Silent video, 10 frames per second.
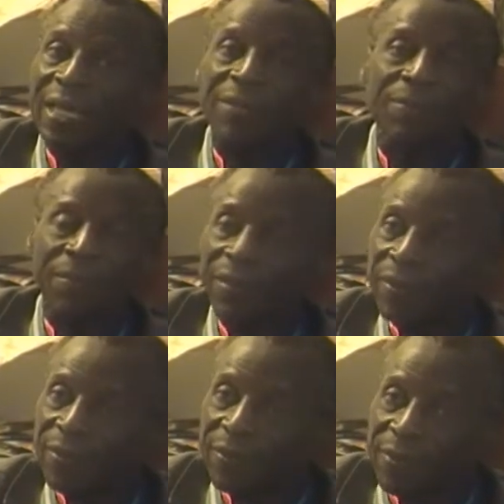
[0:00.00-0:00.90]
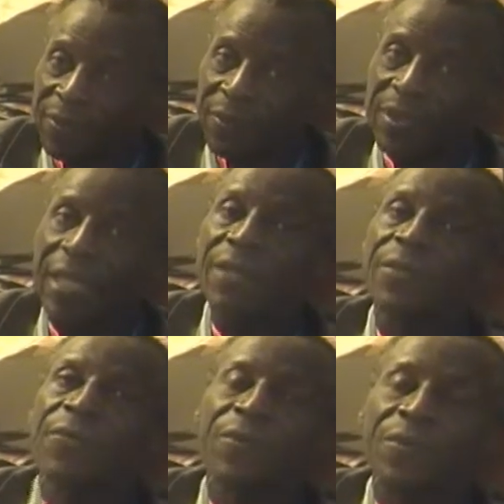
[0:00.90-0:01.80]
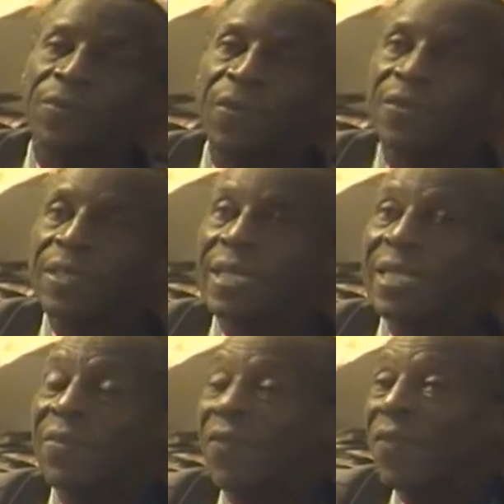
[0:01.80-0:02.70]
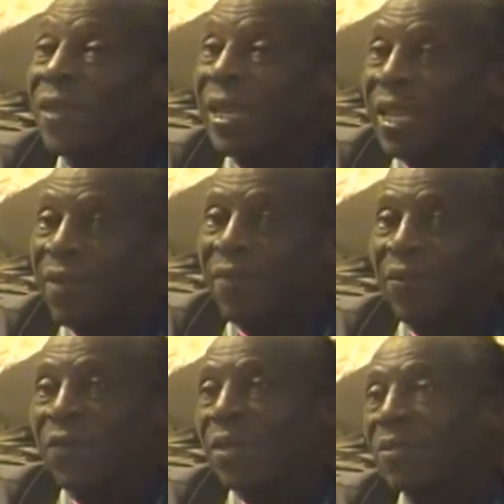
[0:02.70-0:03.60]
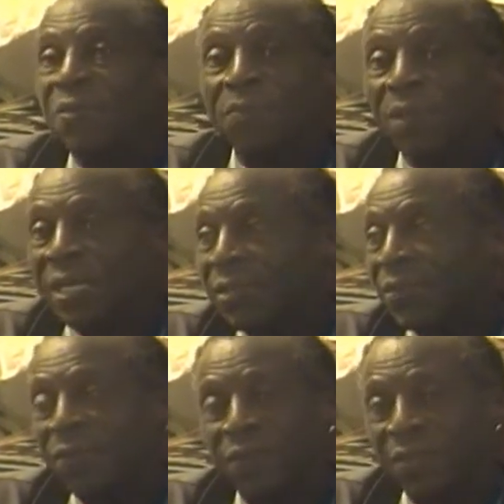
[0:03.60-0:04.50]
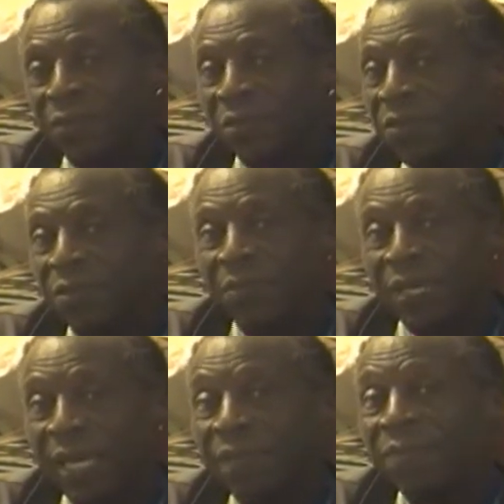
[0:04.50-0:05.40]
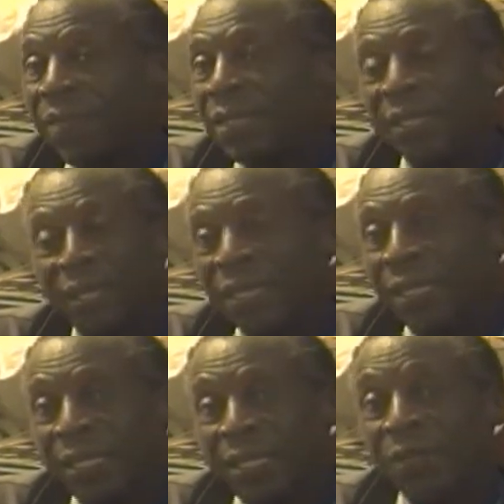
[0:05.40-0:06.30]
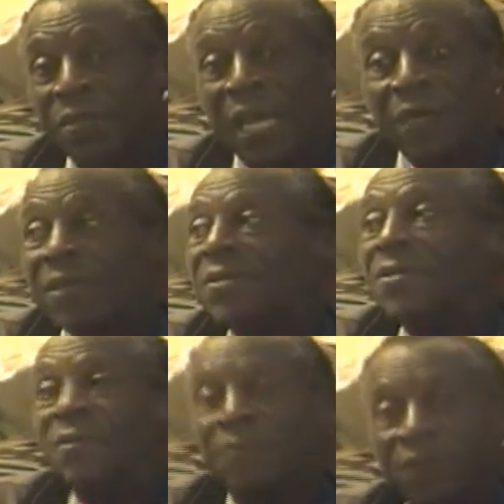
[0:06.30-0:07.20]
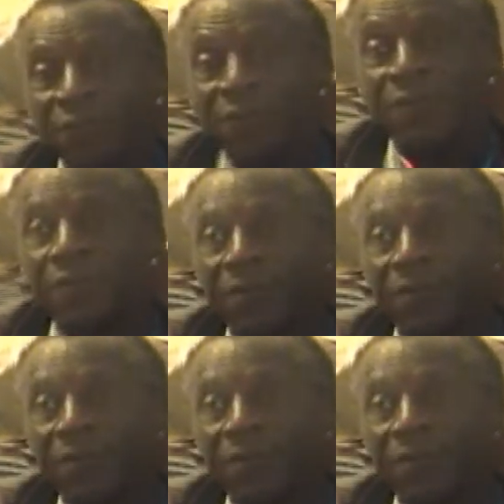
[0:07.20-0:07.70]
can tell you for certain that we never went to bed with our stomach empty. There was always some food